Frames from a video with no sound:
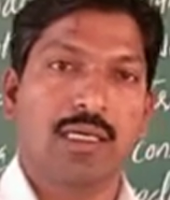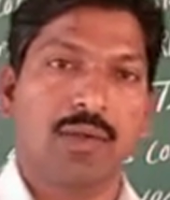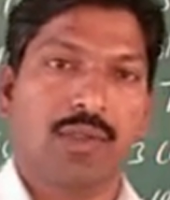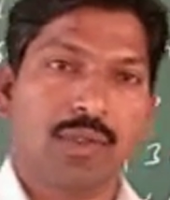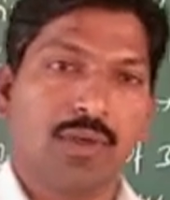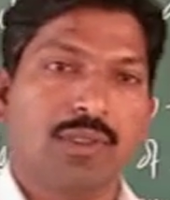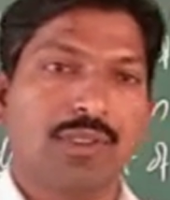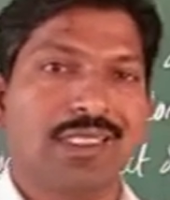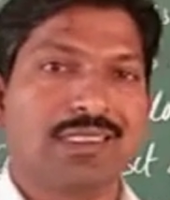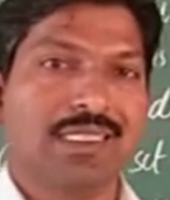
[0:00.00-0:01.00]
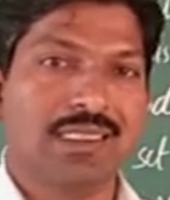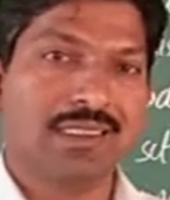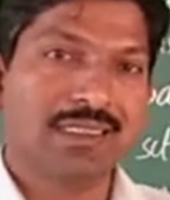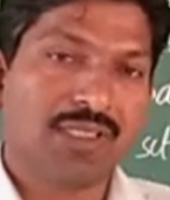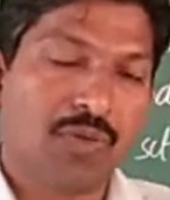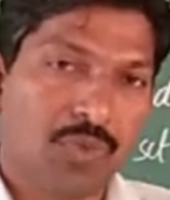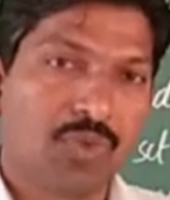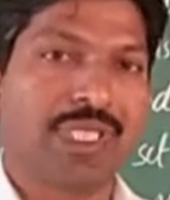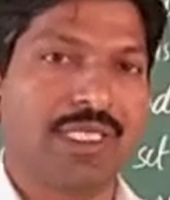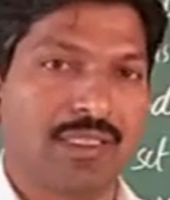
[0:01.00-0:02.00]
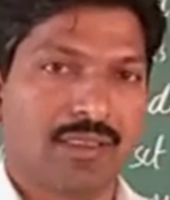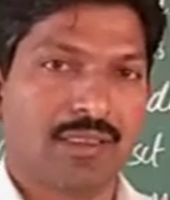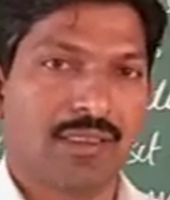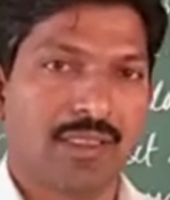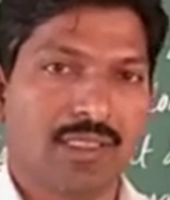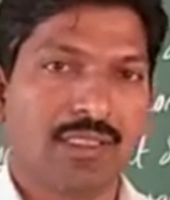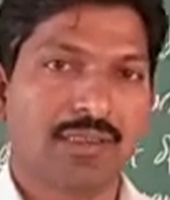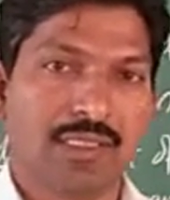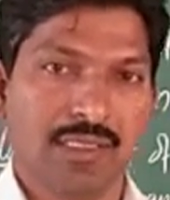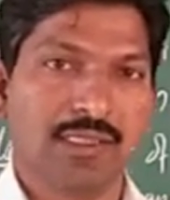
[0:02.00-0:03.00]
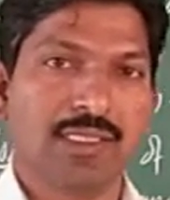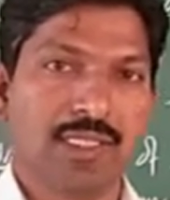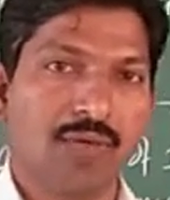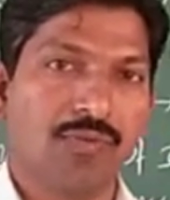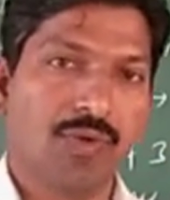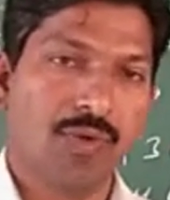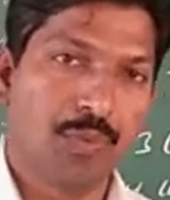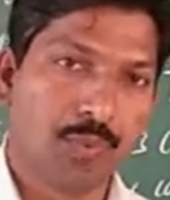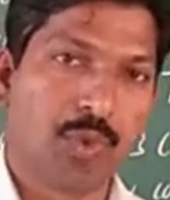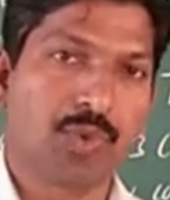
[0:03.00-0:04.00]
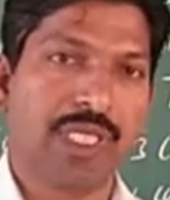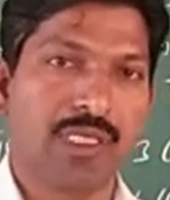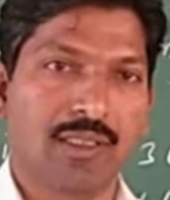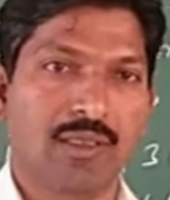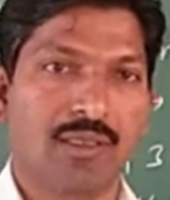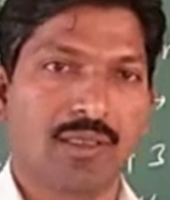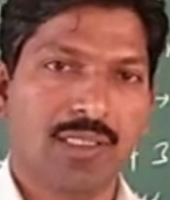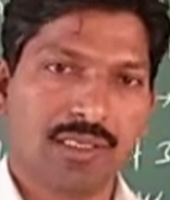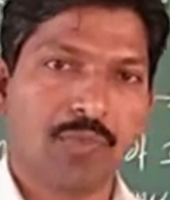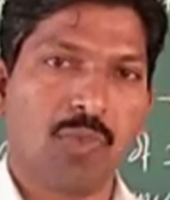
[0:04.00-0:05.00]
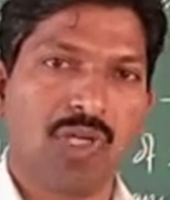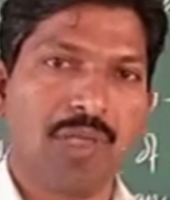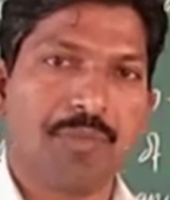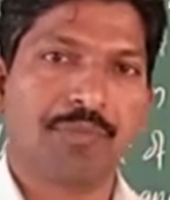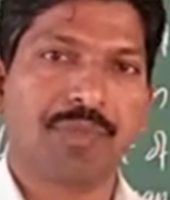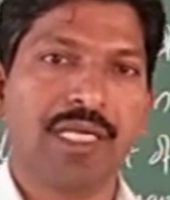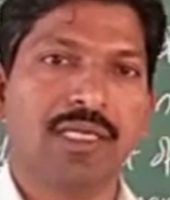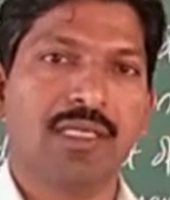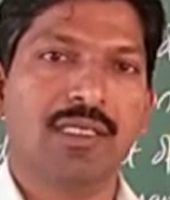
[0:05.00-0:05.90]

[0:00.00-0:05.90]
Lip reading: what you call the synthesis of protein, right, synthesis of protein, it is a polypeptide